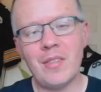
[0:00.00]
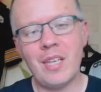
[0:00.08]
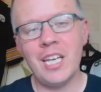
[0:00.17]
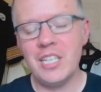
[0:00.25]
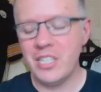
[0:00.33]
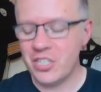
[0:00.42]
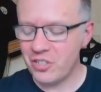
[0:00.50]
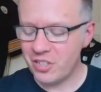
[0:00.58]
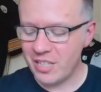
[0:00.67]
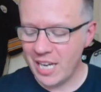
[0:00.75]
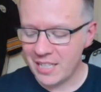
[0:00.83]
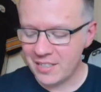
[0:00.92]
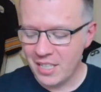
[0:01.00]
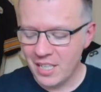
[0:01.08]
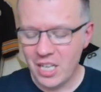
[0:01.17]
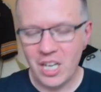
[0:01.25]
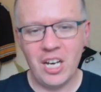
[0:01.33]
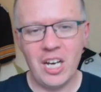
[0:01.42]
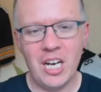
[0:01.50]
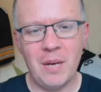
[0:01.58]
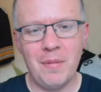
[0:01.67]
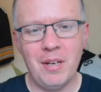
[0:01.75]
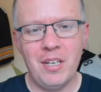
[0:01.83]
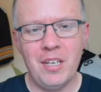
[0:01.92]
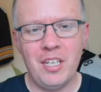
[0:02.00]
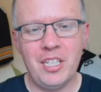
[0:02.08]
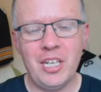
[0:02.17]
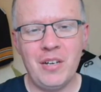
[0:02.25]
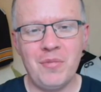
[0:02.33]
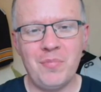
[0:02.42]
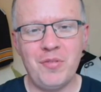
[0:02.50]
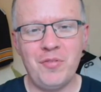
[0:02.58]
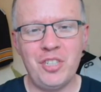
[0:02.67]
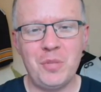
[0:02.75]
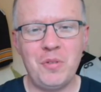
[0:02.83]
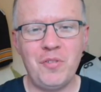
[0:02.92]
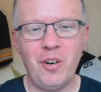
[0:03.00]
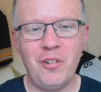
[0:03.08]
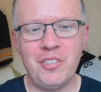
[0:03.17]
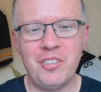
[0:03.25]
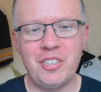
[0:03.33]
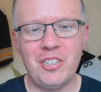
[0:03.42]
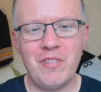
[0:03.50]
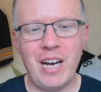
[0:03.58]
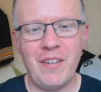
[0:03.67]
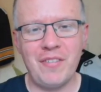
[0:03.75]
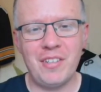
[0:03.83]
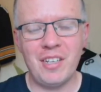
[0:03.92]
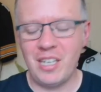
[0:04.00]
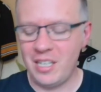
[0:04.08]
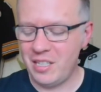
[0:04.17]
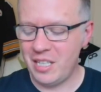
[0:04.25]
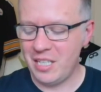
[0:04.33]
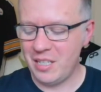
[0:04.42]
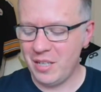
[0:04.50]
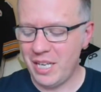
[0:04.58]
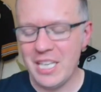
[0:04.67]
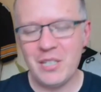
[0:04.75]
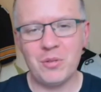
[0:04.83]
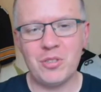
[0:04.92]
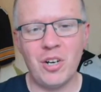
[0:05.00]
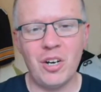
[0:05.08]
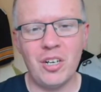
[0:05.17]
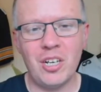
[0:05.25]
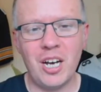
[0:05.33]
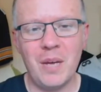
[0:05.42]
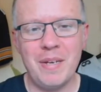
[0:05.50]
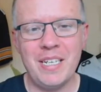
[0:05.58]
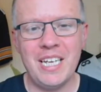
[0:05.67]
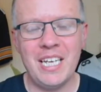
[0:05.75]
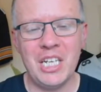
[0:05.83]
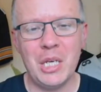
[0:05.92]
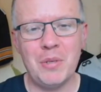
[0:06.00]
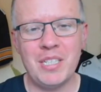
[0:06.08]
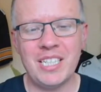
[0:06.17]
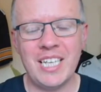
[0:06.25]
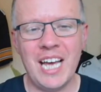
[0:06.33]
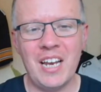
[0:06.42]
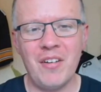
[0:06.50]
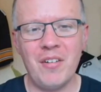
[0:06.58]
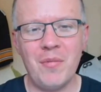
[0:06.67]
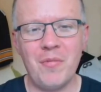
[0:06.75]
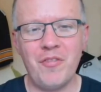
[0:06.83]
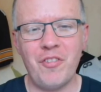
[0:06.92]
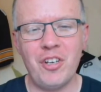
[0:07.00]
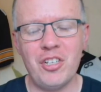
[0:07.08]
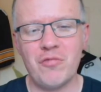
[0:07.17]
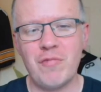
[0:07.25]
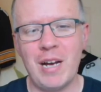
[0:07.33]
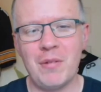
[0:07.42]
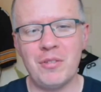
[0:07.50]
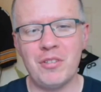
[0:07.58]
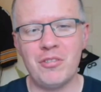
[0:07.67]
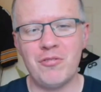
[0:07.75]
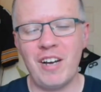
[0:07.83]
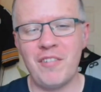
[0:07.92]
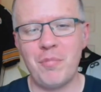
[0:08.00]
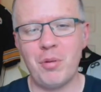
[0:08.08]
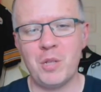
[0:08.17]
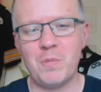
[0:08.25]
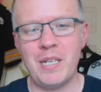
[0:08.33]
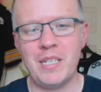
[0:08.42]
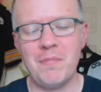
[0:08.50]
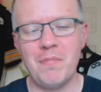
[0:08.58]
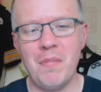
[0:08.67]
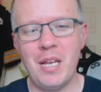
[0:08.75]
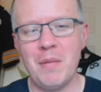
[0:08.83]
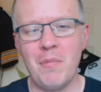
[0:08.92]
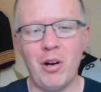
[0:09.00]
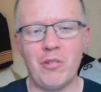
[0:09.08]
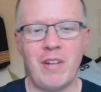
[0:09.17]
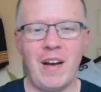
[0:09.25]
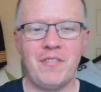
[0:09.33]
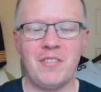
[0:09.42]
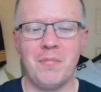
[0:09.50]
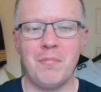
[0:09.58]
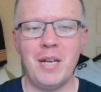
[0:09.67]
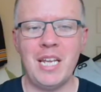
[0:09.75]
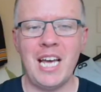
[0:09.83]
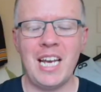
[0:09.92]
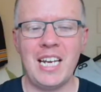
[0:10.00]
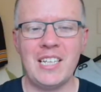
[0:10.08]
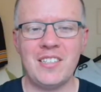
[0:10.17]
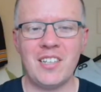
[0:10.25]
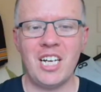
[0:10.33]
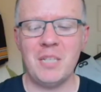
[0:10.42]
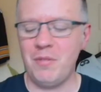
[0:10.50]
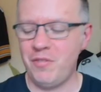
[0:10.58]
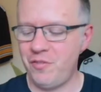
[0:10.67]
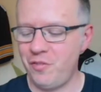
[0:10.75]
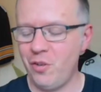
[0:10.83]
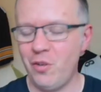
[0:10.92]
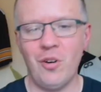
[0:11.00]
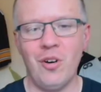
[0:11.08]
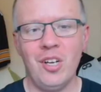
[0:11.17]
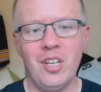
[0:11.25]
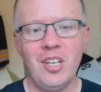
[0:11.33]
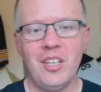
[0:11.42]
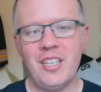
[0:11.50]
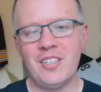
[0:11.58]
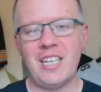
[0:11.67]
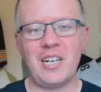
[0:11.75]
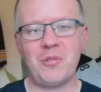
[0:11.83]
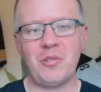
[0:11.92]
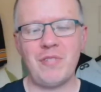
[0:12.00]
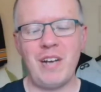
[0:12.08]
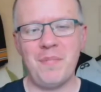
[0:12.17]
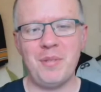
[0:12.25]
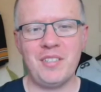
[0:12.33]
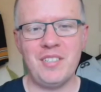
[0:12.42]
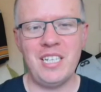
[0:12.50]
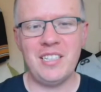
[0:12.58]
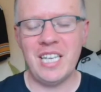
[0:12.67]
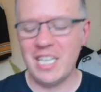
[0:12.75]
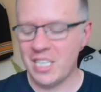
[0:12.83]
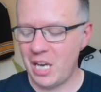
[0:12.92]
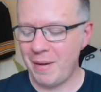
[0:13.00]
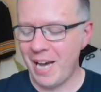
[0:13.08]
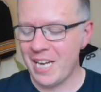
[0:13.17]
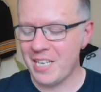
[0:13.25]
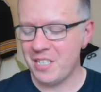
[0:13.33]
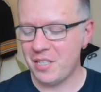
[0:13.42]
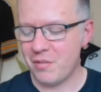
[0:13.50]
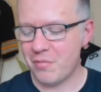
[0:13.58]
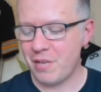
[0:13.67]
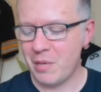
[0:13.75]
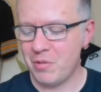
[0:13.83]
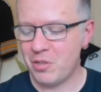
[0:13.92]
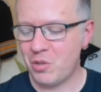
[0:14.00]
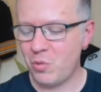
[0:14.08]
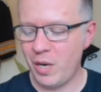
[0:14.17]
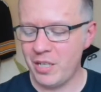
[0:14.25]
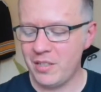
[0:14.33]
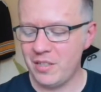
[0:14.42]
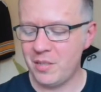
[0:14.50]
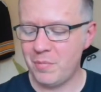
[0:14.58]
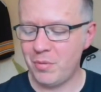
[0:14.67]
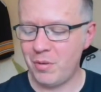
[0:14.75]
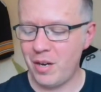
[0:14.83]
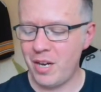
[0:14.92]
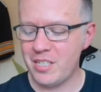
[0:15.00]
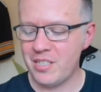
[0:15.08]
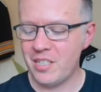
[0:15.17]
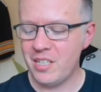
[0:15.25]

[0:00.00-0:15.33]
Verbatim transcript: In addition to that, you know, just before us in the draft, the Eagles got Nkobi Dean, who was, again, a first-round draft prospect in many mock drafts and many analysts' eyes before this actual draft. But to see Dean go at 83 was quite a surprise.